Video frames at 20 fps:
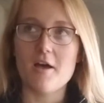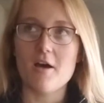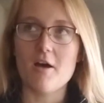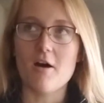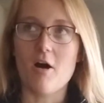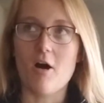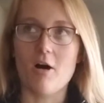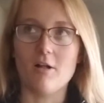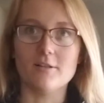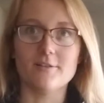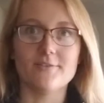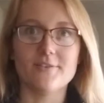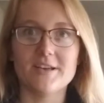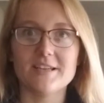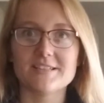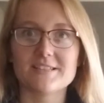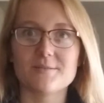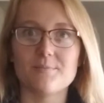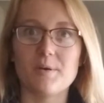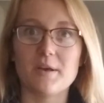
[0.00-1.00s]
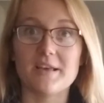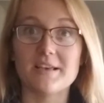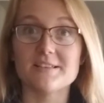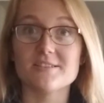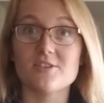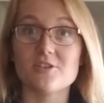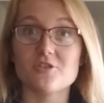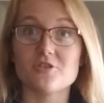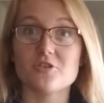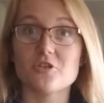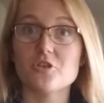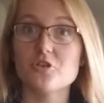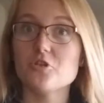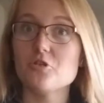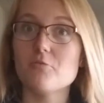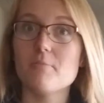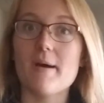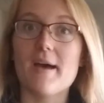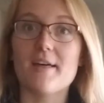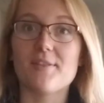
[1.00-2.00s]
all of it because there's
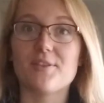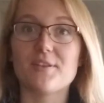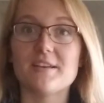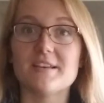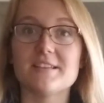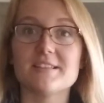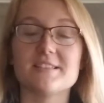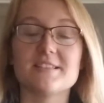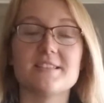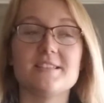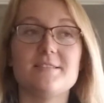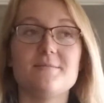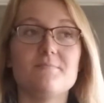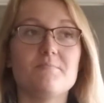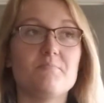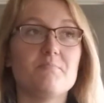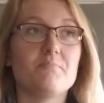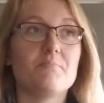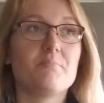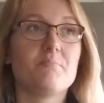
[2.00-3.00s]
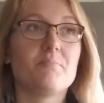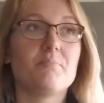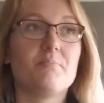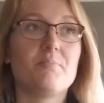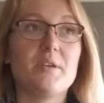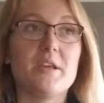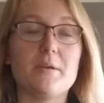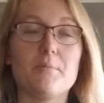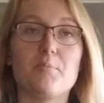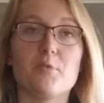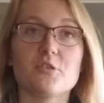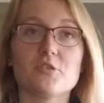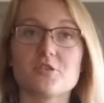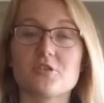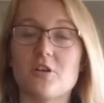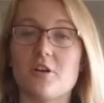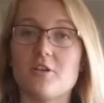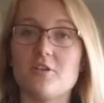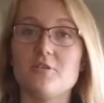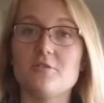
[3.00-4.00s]
new methods people
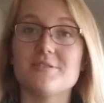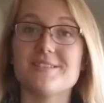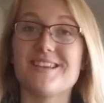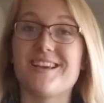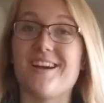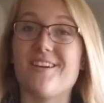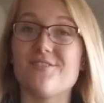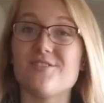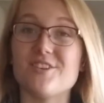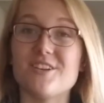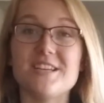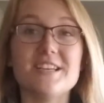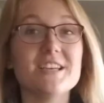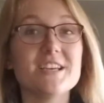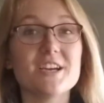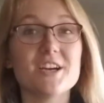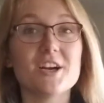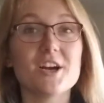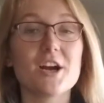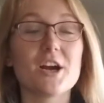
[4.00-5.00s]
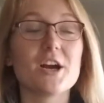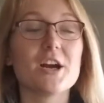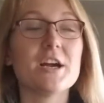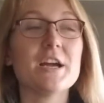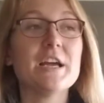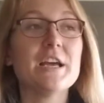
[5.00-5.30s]
start using every year.